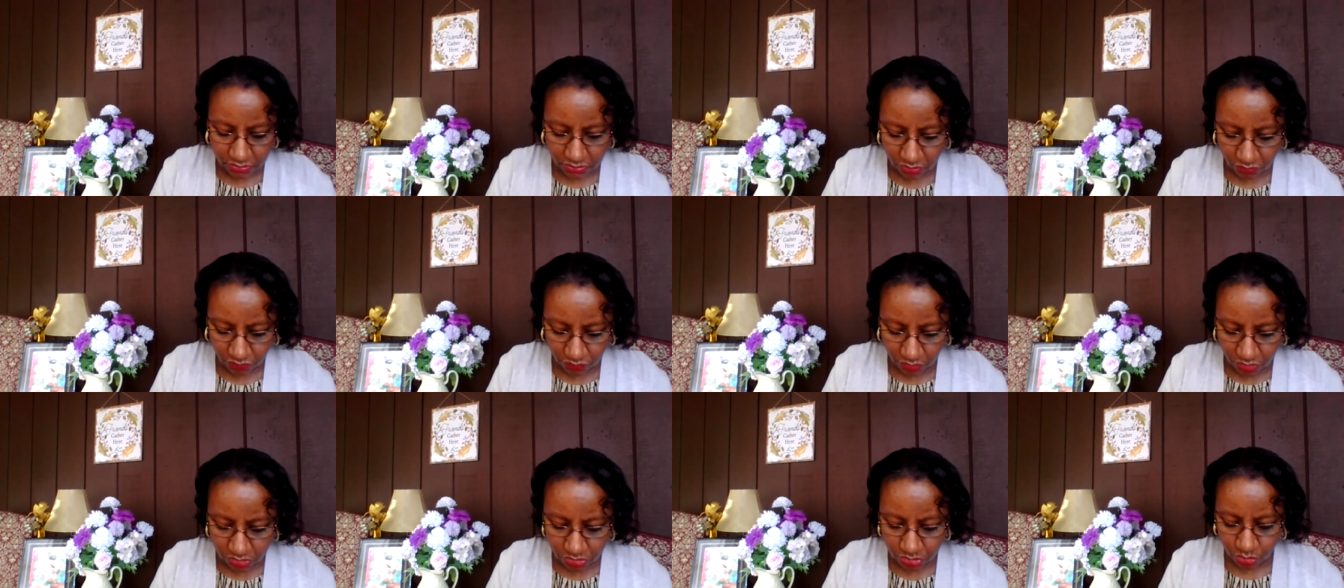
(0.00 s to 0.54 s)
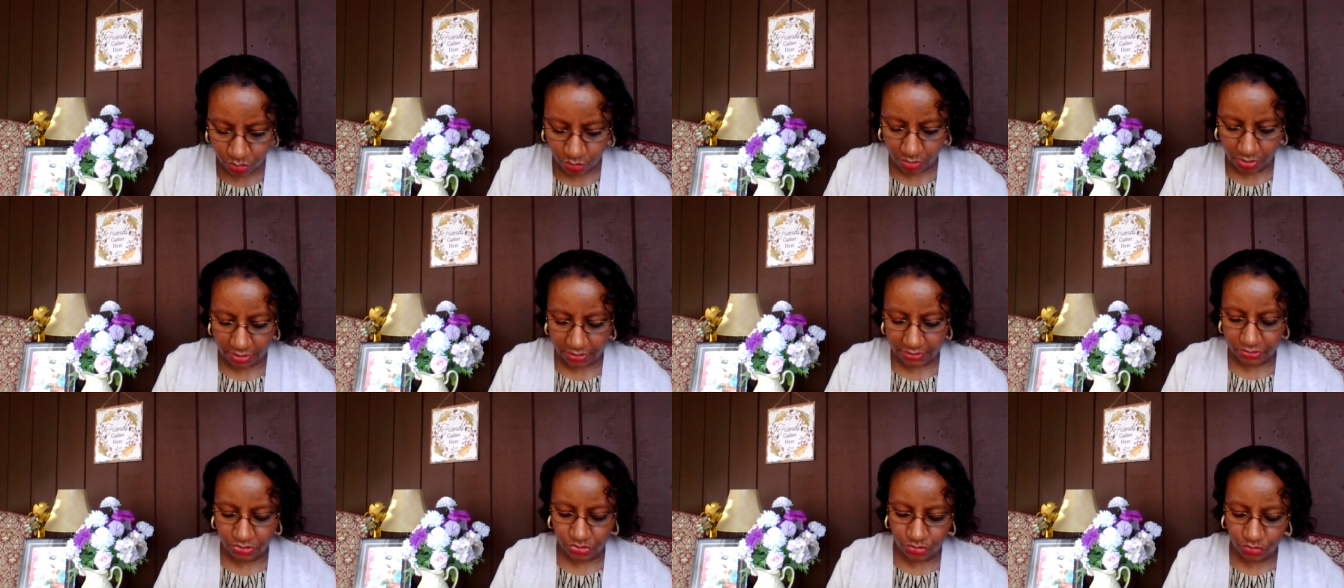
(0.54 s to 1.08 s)
So verse
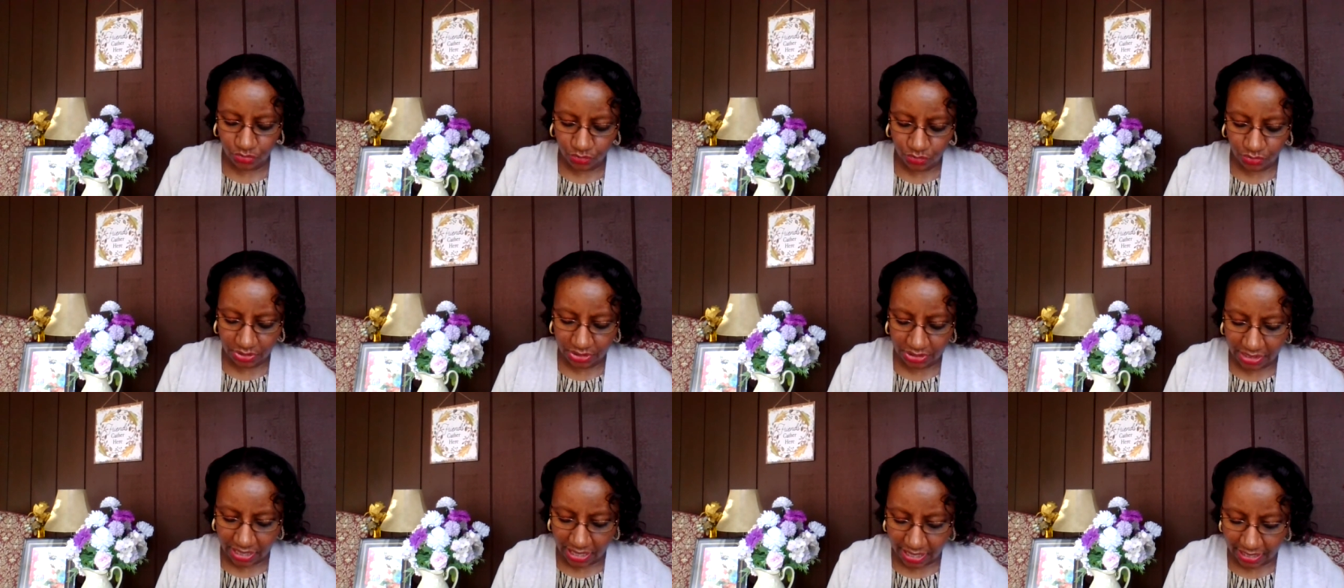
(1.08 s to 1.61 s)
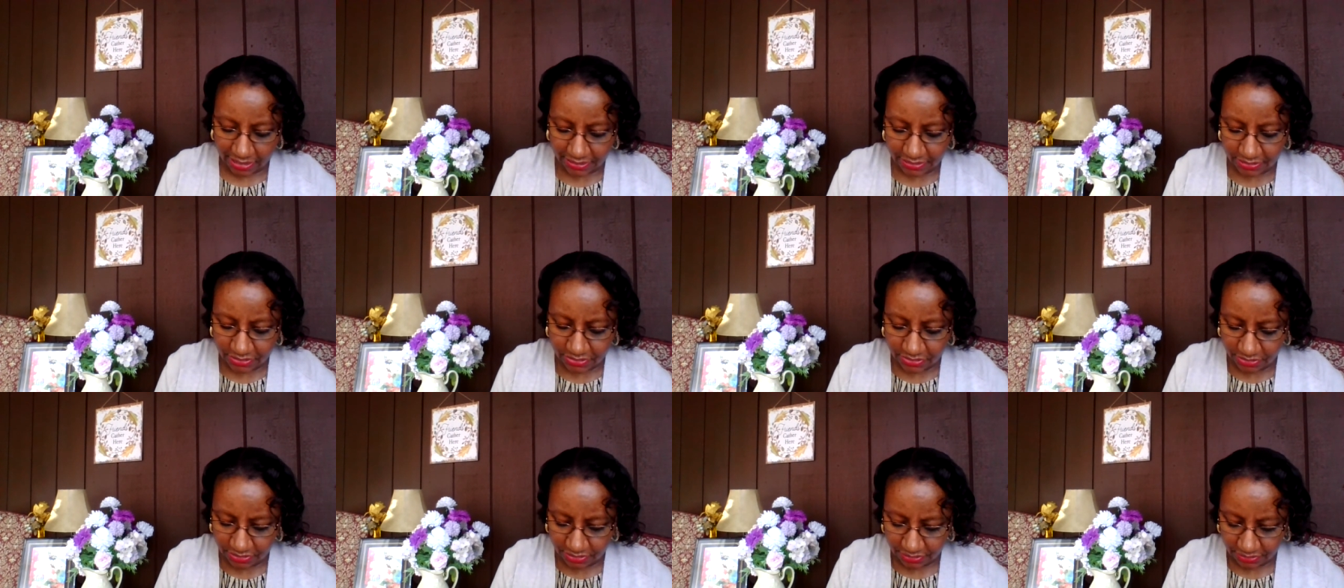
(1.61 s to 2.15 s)
1, truly God
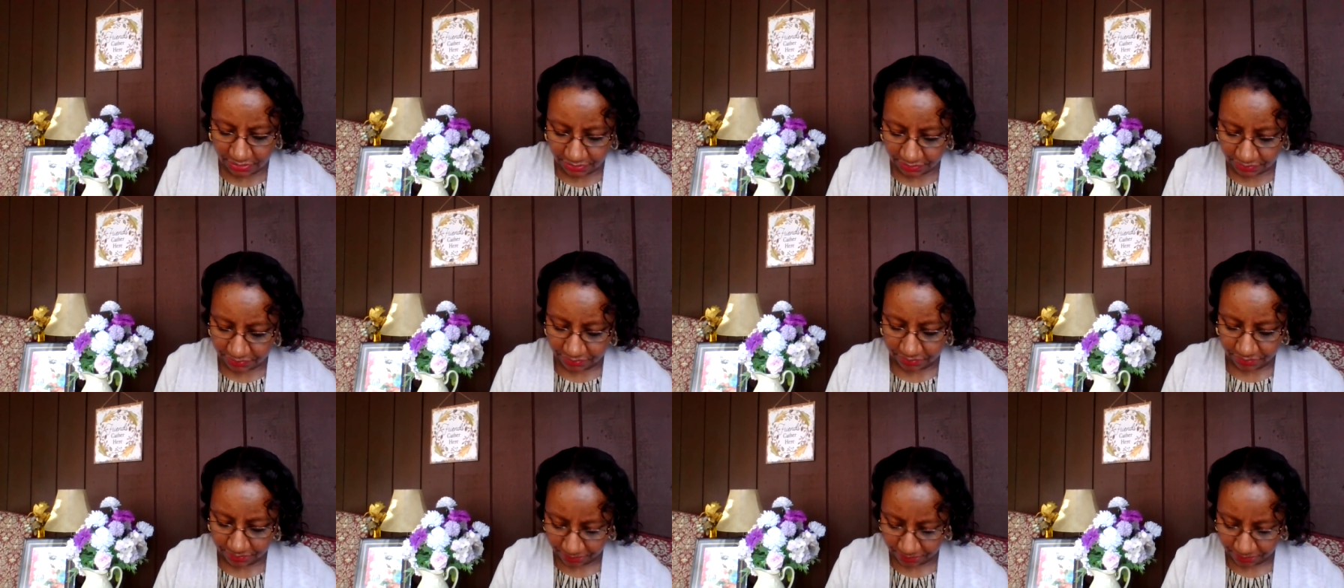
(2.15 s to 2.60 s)
is good,